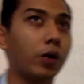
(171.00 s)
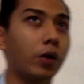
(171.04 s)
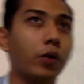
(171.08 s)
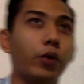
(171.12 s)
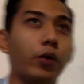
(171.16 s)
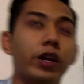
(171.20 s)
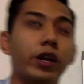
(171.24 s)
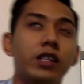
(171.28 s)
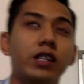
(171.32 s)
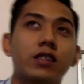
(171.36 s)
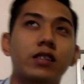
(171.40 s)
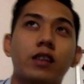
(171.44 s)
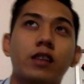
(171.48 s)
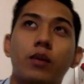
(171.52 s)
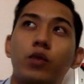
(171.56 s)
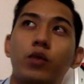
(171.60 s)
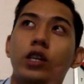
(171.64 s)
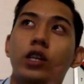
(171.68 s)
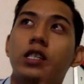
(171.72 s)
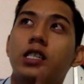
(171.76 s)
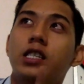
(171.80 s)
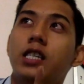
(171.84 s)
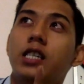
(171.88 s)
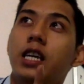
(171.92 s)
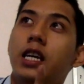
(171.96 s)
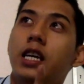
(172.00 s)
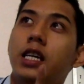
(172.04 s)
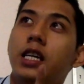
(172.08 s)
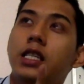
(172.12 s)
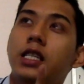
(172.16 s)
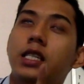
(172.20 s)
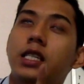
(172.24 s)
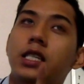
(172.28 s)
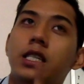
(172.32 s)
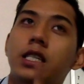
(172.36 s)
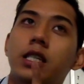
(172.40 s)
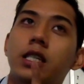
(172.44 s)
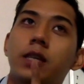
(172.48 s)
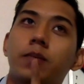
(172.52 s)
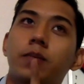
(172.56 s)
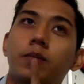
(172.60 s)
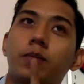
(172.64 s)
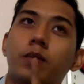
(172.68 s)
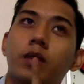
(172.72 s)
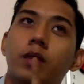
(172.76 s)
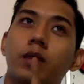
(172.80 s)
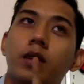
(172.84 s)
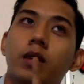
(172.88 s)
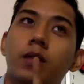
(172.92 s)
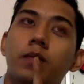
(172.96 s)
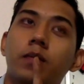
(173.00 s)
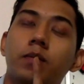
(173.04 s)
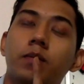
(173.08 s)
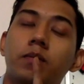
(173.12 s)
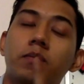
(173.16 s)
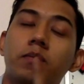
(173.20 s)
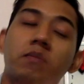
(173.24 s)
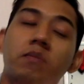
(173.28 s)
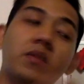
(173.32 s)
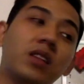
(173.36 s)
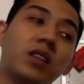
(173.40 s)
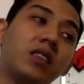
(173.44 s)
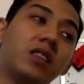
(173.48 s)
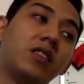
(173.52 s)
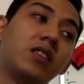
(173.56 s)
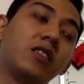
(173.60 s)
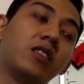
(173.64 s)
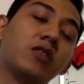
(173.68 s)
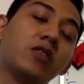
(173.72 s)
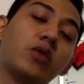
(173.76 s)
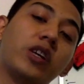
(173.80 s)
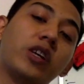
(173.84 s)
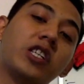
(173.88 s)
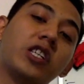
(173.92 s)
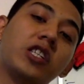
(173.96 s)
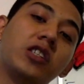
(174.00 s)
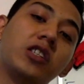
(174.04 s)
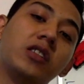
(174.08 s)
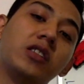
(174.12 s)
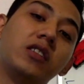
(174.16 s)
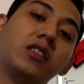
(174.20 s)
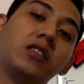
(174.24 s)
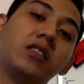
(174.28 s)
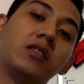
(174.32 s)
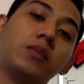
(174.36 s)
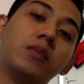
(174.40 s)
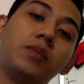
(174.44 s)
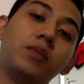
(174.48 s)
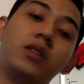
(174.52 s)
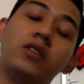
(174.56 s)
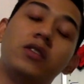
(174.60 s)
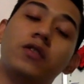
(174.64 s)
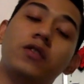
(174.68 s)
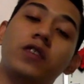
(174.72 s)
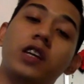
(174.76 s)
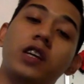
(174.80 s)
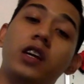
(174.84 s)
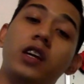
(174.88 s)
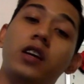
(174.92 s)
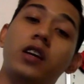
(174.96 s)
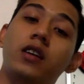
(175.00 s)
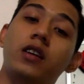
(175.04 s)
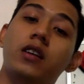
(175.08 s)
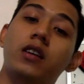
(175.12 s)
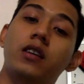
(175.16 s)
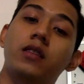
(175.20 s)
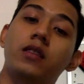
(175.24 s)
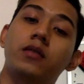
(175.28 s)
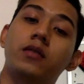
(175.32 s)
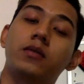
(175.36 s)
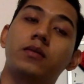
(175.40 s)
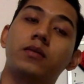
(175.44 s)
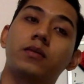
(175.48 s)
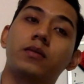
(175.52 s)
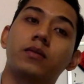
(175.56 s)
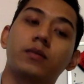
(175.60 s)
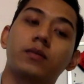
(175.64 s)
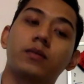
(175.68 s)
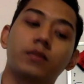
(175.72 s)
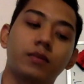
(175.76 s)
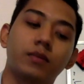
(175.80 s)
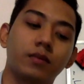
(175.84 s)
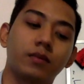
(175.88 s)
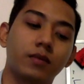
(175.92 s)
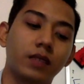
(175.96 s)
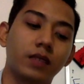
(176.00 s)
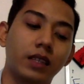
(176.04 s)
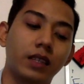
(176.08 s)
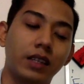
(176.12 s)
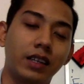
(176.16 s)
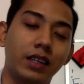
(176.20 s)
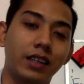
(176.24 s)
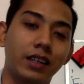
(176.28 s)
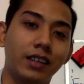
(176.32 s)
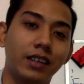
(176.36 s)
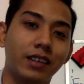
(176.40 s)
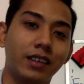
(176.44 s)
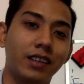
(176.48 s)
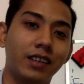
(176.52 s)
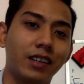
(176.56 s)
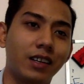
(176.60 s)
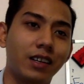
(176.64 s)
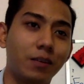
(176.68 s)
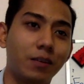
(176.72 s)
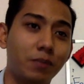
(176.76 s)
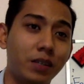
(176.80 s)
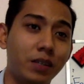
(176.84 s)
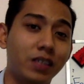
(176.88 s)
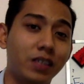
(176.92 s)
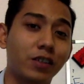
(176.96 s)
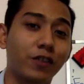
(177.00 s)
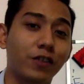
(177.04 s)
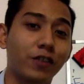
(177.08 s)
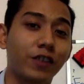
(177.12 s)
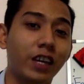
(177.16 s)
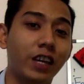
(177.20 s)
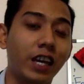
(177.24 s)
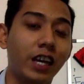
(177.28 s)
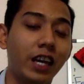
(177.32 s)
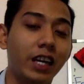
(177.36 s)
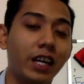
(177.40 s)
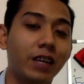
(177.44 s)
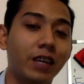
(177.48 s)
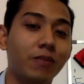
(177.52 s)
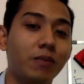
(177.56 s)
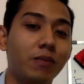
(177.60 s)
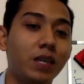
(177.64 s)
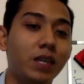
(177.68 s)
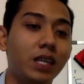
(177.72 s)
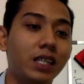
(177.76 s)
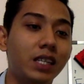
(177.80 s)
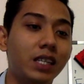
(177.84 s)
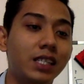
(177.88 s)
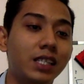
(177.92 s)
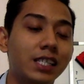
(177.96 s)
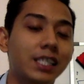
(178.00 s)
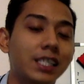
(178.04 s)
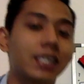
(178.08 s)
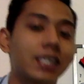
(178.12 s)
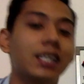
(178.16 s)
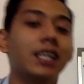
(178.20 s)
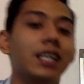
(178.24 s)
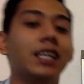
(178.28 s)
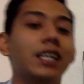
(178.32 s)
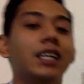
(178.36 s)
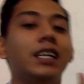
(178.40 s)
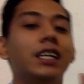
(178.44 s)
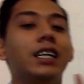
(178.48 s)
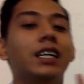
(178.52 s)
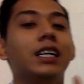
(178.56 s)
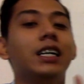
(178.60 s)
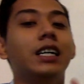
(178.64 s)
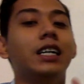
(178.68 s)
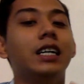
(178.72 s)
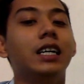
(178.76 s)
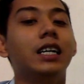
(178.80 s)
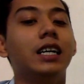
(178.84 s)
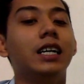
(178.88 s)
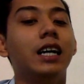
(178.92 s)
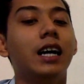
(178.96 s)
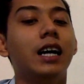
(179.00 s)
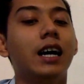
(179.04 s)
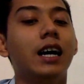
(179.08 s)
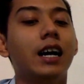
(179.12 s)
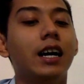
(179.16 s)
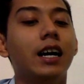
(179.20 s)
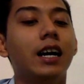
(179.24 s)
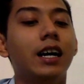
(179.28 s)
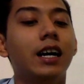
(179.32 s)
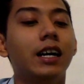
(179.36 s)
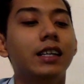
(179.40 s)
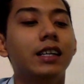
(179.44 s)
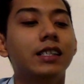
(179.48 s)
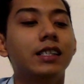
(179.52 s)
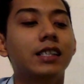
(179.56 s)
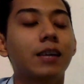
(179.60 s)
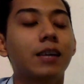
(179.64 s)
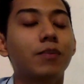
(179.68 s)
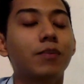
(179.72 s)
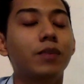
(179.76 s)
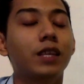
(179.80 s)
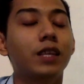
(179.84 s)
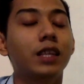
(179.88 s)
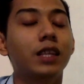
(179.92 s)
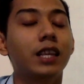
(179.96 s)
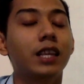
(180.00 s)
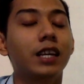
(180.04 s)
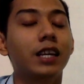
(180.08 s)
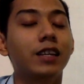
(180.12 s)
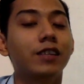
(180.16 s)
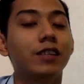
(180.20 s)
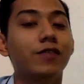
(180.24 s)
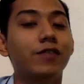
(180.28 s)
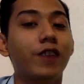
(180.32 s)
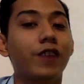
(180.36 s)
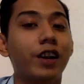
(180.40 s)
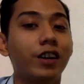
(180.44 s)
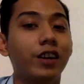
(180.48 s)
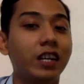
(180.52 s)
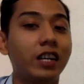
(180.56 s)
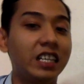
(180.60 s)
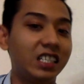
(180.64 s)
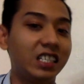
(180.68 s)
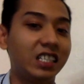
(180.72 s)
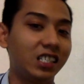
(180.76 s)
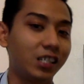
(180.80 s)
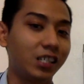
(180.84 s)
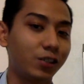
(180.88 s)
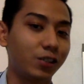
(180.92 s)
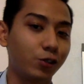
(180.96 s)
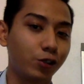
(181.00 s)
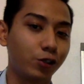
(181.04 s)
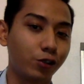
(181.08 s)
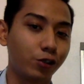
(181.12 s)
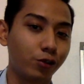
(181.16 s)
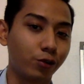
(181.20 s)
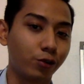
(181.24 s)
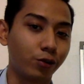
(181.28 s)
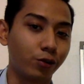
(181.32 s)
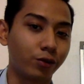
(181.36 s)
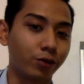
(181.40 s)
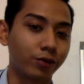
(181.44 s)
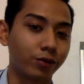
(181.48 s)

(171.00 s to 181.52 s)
when someone says, this question is a piece of cake. A piece of cake means something that is very easy to do,